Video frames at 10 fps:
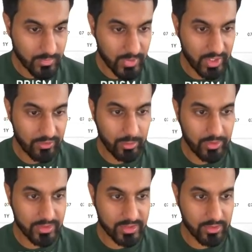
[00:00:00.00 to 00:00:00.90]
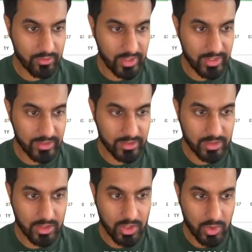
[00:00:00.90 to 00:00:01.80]
if we move this to the right here,
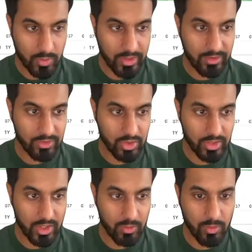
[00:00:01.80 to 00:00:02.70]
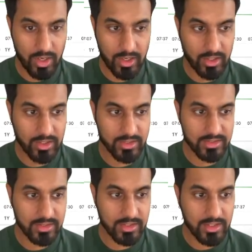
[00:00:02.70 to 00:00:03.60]
we'll have a look at what occurs.
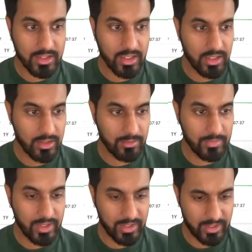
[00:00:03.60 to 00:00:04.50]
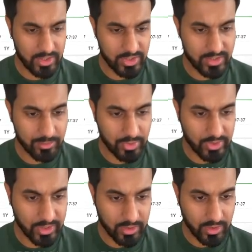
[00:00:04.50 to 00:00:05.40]
And again, just a
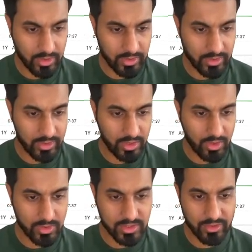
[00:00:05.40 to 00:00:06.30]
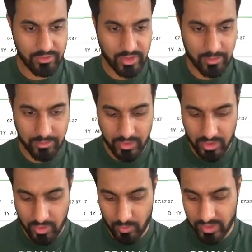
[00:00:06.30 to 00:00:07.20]
point on lower time frame,
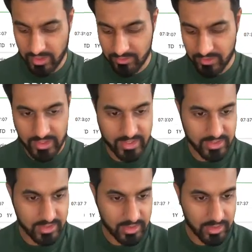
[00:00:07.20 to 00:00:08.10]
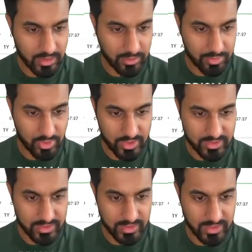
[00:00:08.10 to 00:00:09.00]
we have is
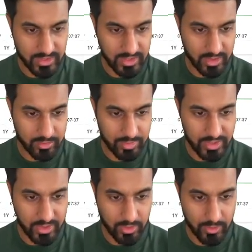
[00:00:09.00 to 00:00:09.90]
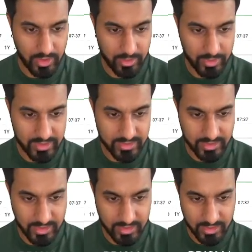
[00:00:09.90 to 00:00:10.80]
price in POI basically,